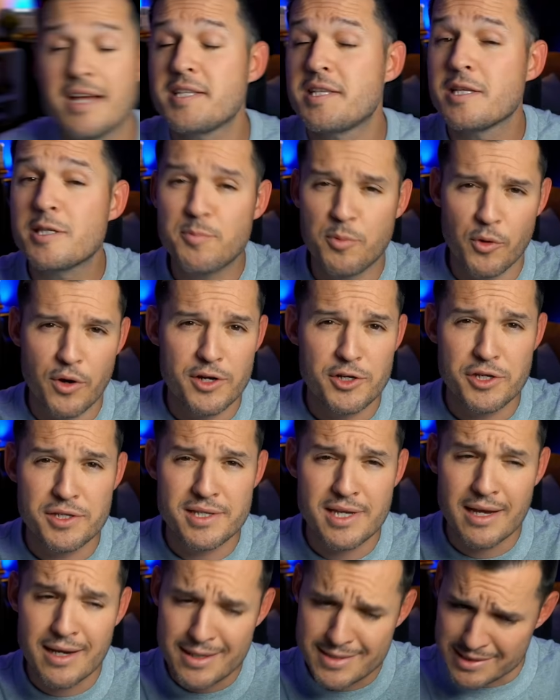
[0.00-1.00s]
next inspiration
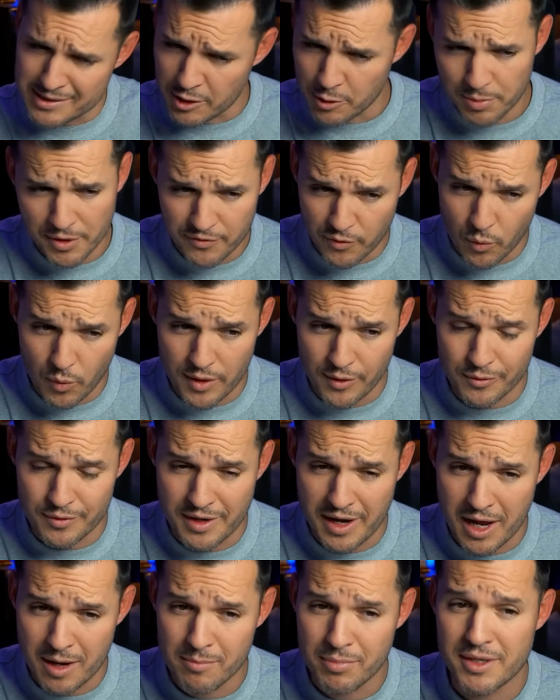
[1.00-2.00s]
site has a little bit of a weird
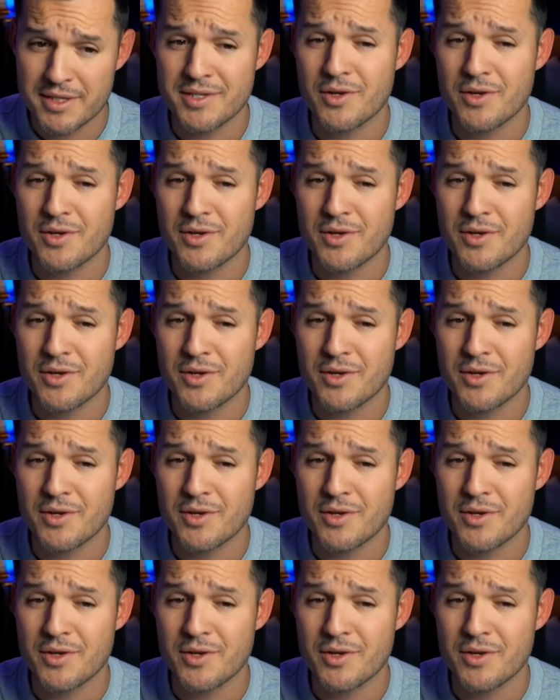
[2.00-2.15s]
name, but